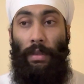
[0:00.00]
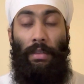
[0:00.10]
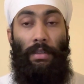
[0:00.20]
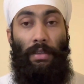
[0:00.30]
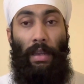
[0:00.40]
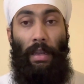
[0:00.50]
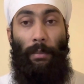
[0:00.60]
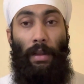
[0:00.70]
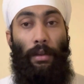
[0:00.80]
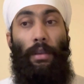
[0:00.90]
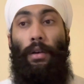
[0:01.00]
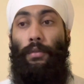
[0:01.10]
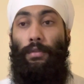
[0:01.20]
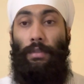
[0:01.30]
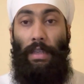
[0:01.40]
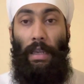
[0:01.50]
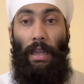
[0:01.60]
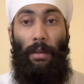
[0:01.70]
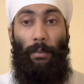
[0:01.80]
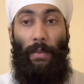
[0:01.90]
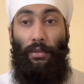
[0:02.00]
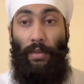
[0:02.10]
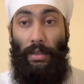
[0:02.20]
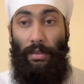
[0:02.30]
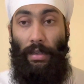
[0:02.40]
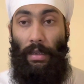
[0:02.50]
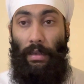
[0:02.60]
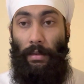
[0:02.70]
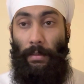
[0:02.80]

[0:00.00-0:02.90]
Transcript: sustainability of steel manufacturing.